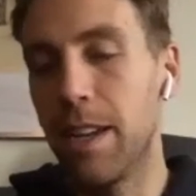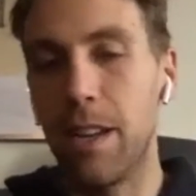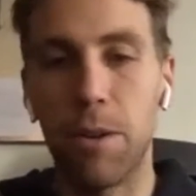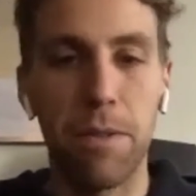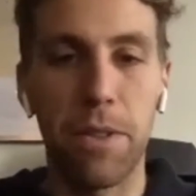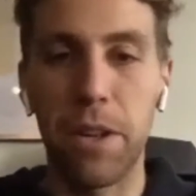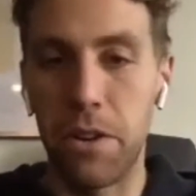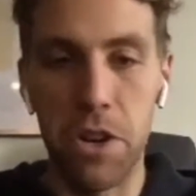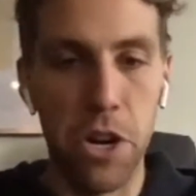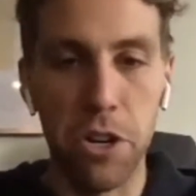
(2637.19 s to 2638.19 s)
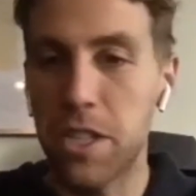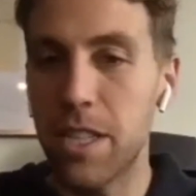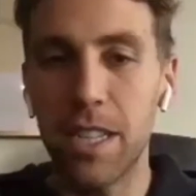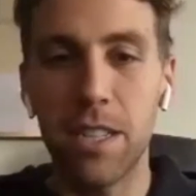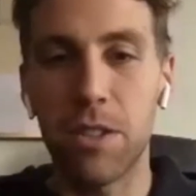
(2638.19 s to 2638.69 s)
that are
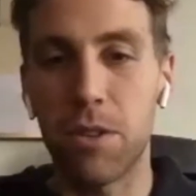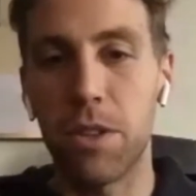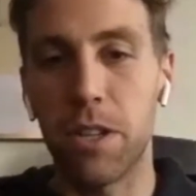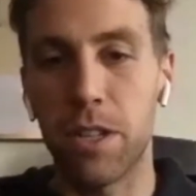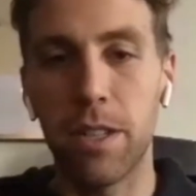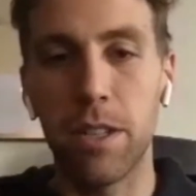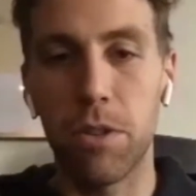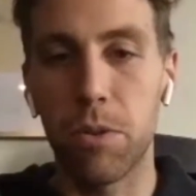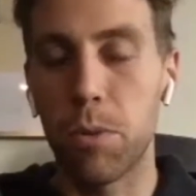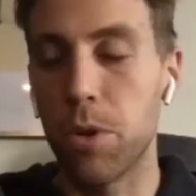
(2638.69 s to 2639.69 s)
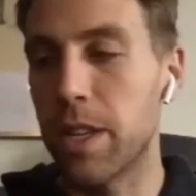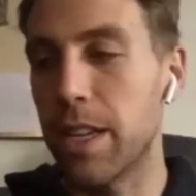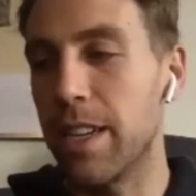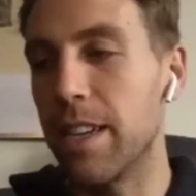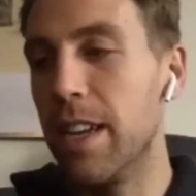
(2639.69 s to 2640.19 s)
nurses, or they're
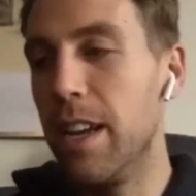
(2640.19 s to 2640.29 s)
working